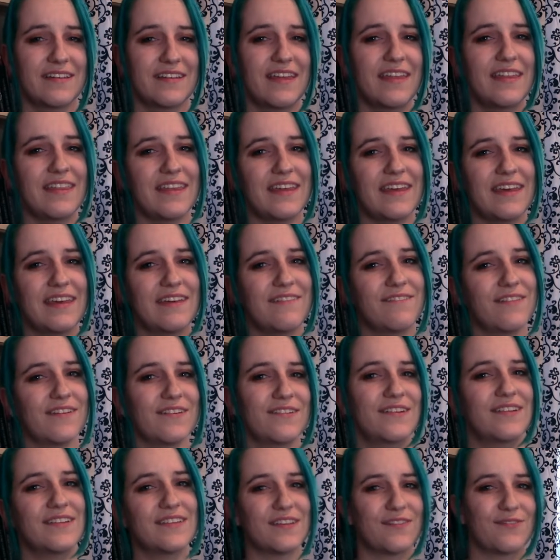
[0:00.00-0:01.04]
the
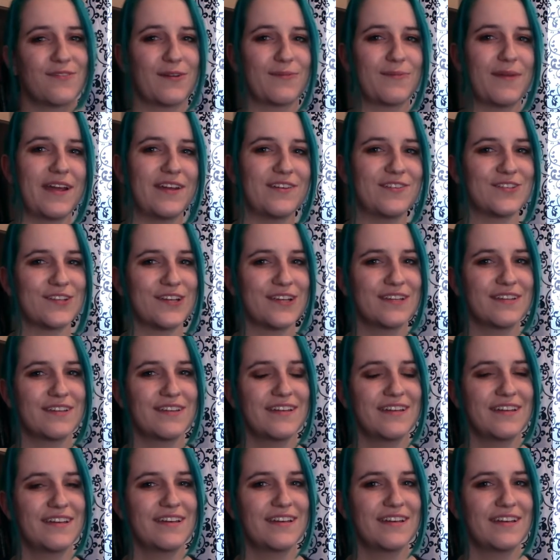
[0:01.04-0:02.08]
villains
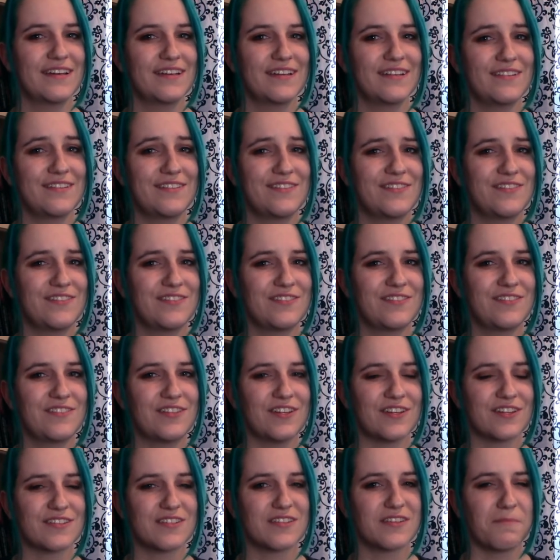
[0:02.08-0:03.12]
information
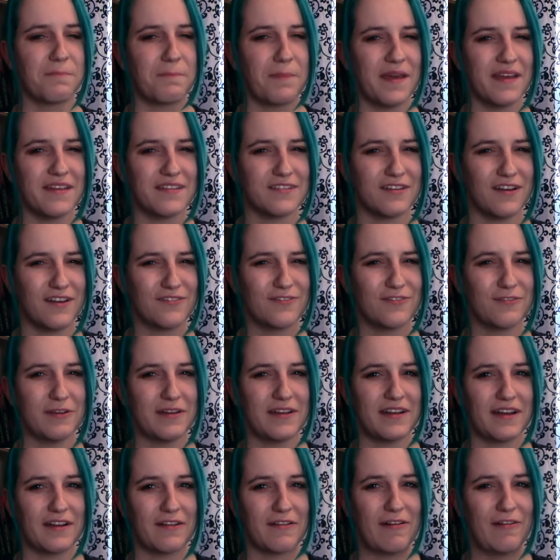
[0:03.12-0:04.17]
just to piss off
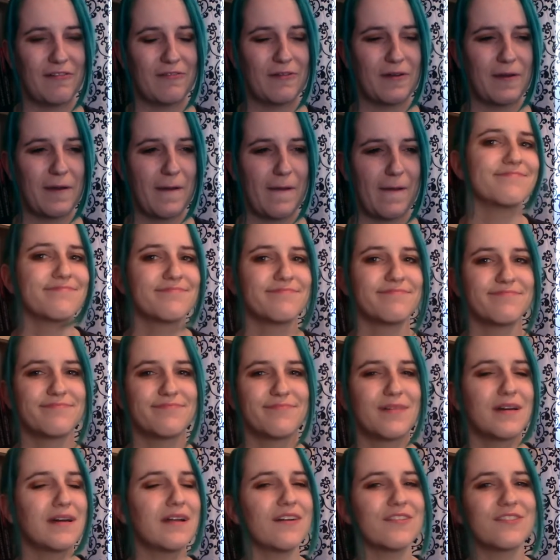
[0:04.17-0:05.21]
Green Arrow.
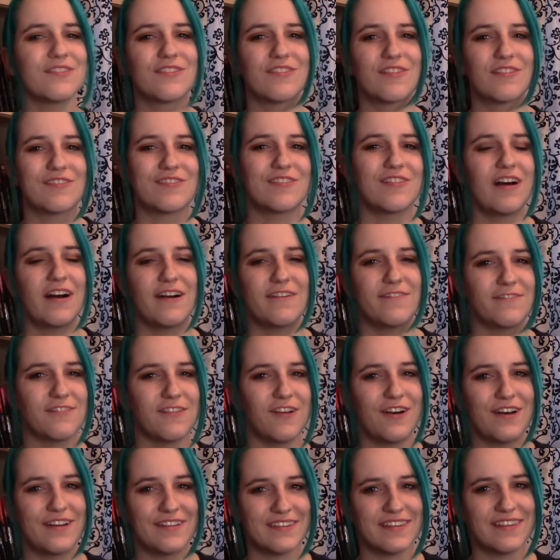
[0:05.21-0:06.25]
But also there's a lot of
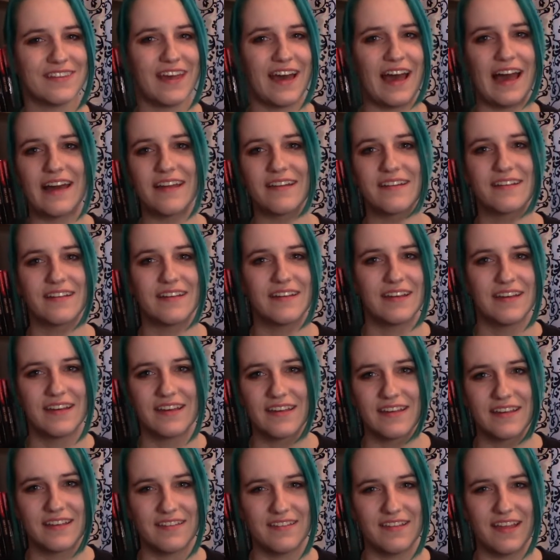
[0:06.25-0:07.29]
flaws in that.
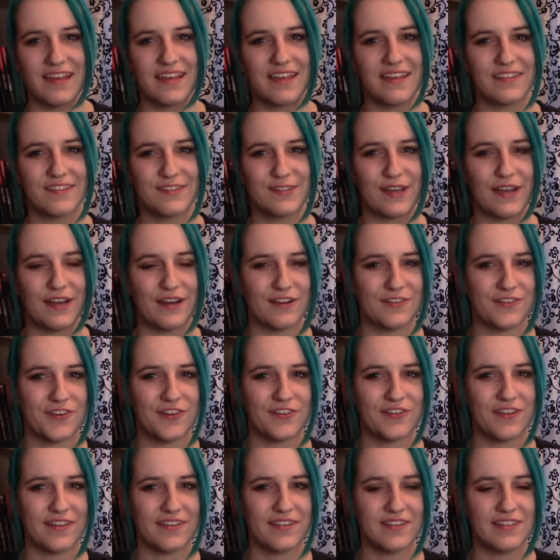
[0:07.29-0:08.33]
Like, his character
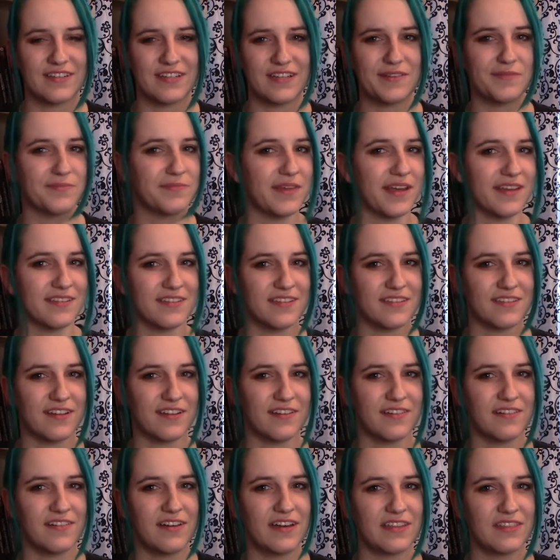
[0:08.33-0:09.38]
doesn't seem
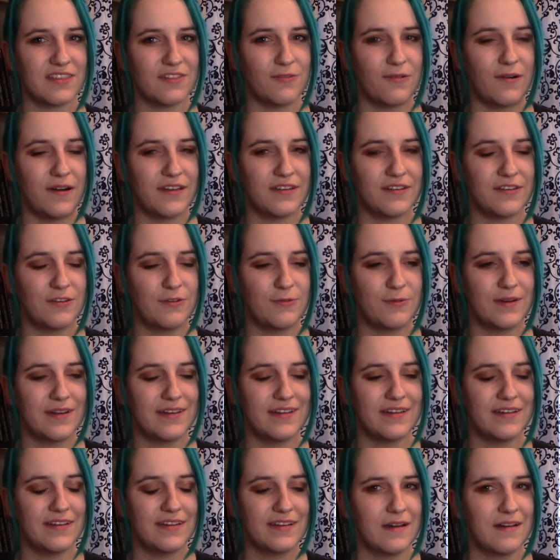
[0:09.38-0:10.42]
necessarily like the one who
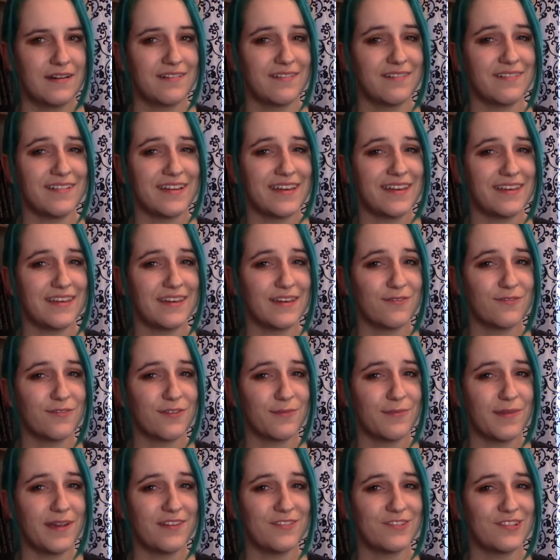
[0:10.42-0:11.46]
would leak
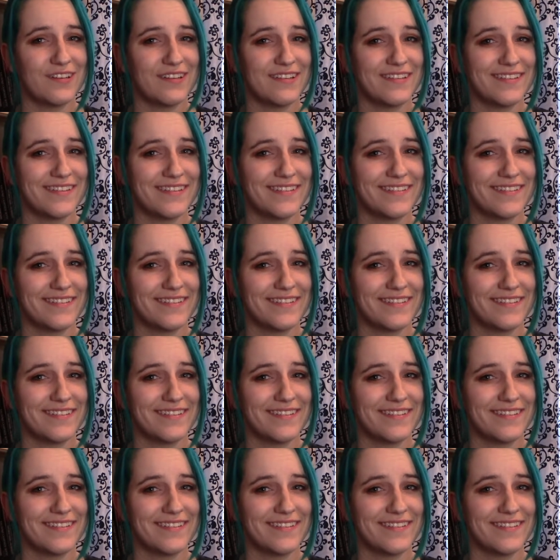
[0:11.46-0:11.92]
information.